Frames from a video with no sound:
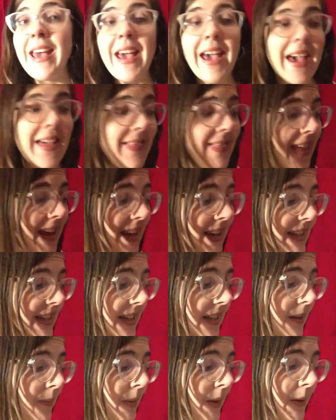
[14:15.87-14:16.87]
And they
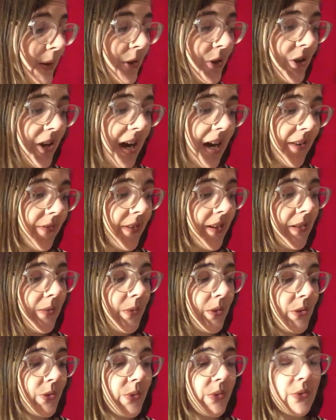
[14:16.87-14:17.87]
did a Poetry Advent,
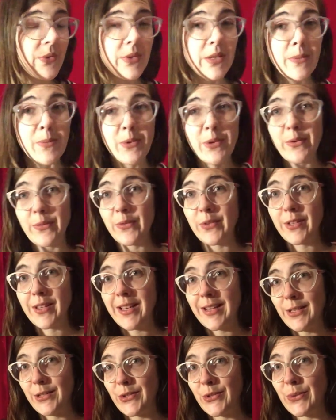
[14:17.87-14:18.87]
which was really beautiful,
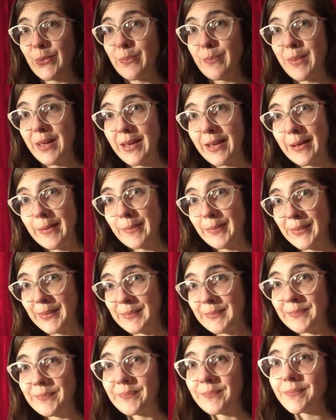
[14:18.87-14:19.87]
and a Zoom meetup
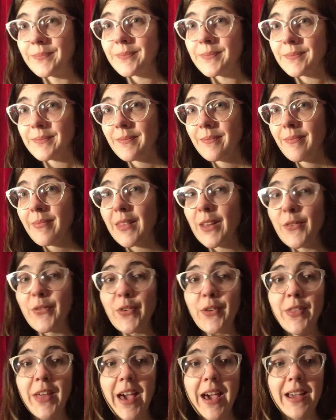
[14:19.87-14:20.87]

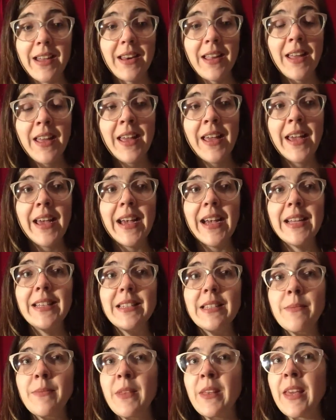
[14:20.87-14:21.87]
for that. And
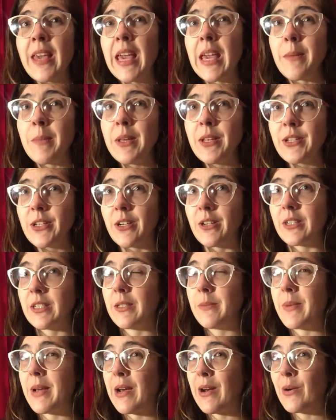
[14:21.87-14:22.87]
something Amy talked
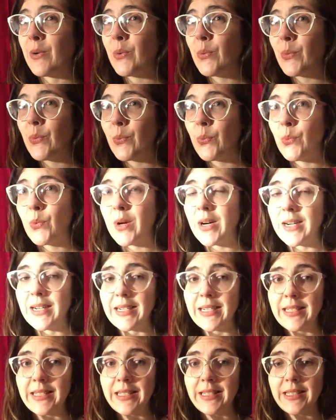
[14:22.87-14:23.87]
about
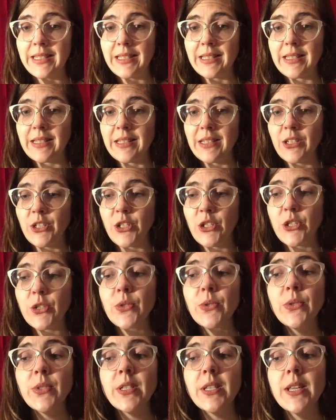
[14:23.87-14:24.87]
was
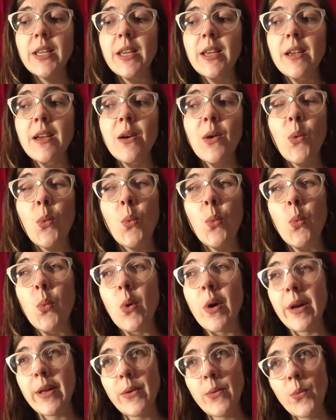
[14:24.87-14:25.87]
choosing
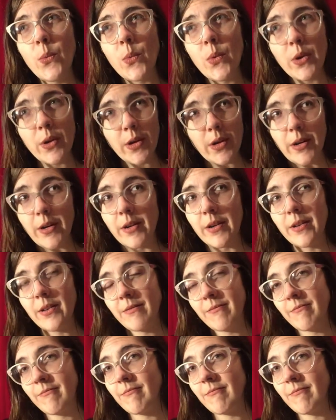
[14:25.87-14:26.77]
1 word,